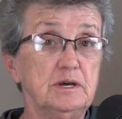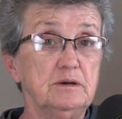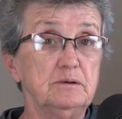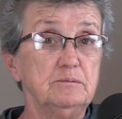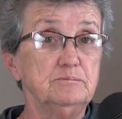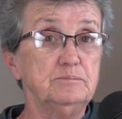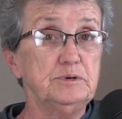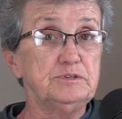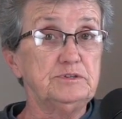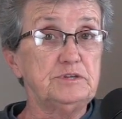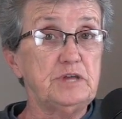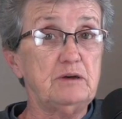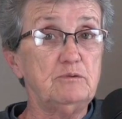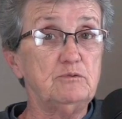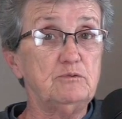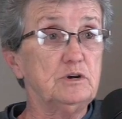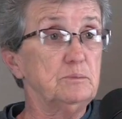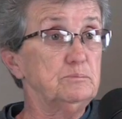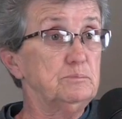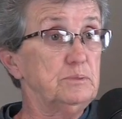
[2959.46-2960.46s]
But that
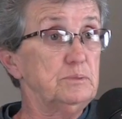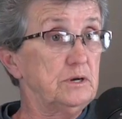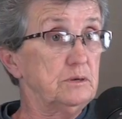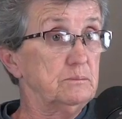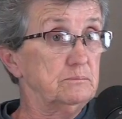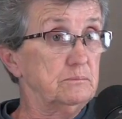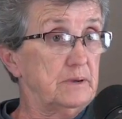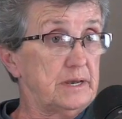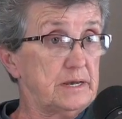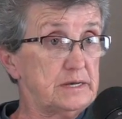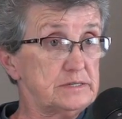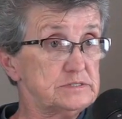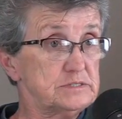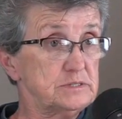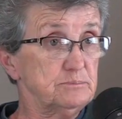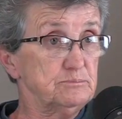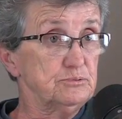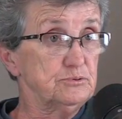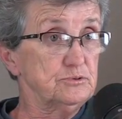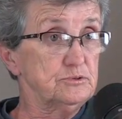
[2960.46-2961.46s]
would have been a mass
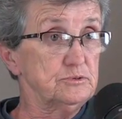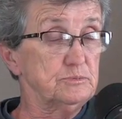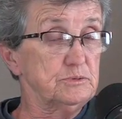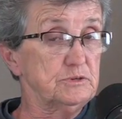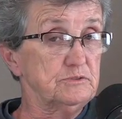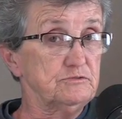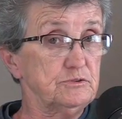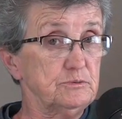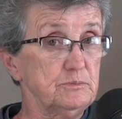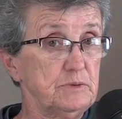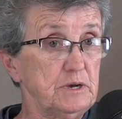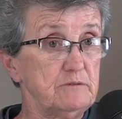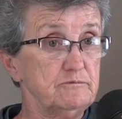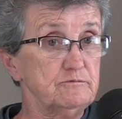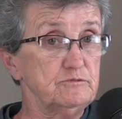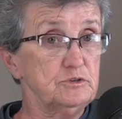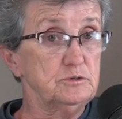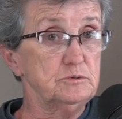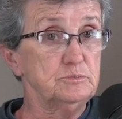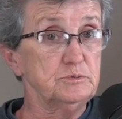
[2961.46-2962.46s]
improvement for Mountain
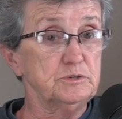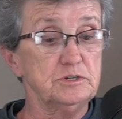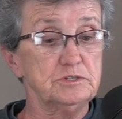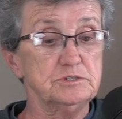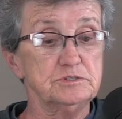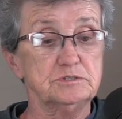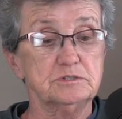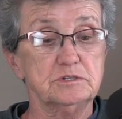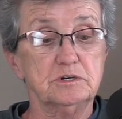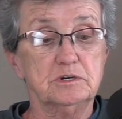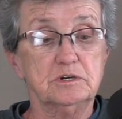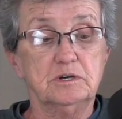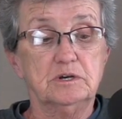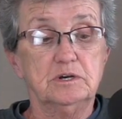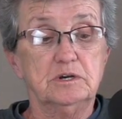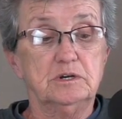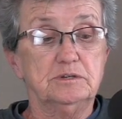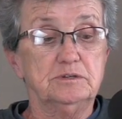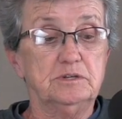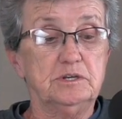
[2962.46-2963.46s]
View because
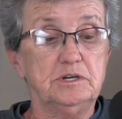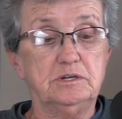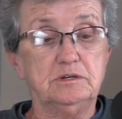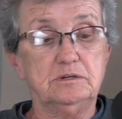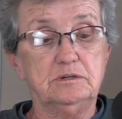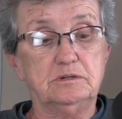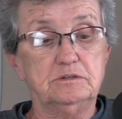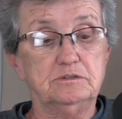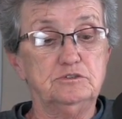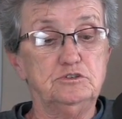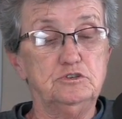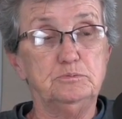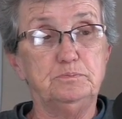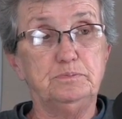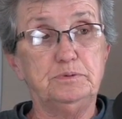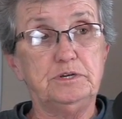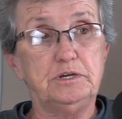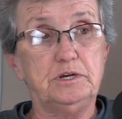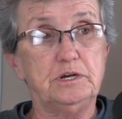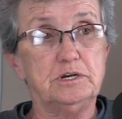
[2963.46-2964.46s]
then
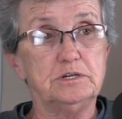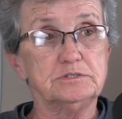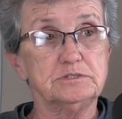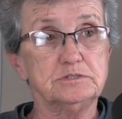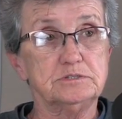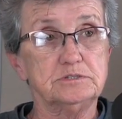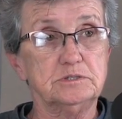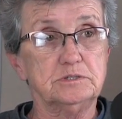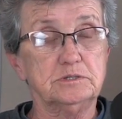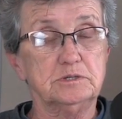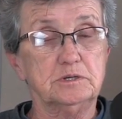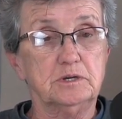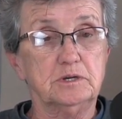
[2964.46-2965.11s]
UPS and